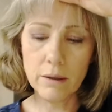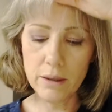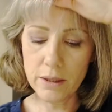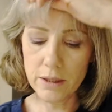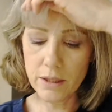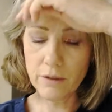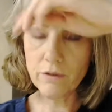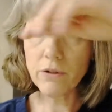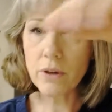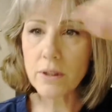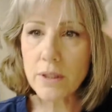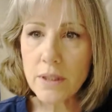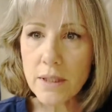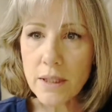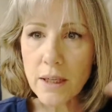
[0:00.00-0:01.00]
the
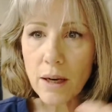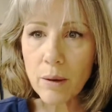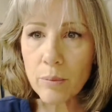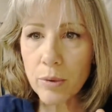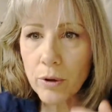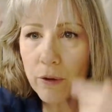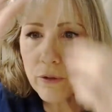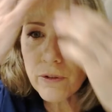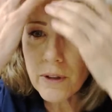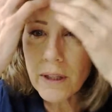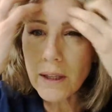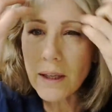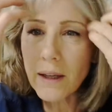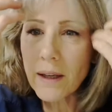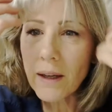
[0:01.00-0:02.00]
difference. See how
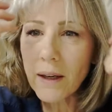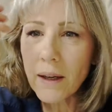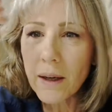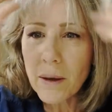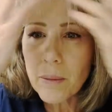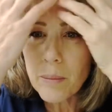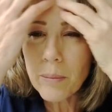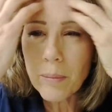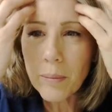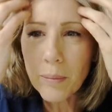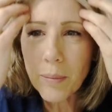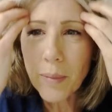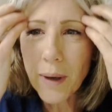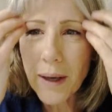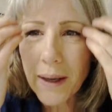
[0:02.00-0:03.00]
poofy
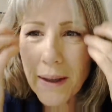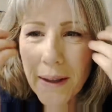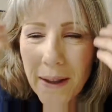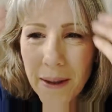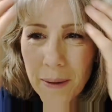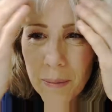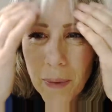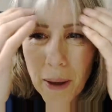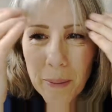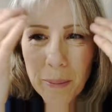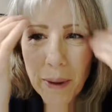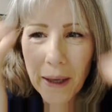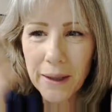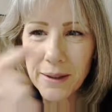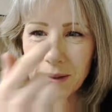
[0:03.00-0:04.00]
my, my
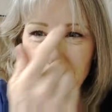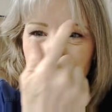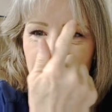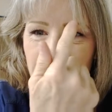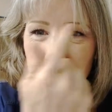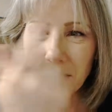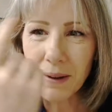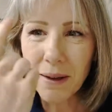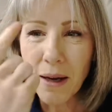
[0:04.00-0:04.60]
bangs are?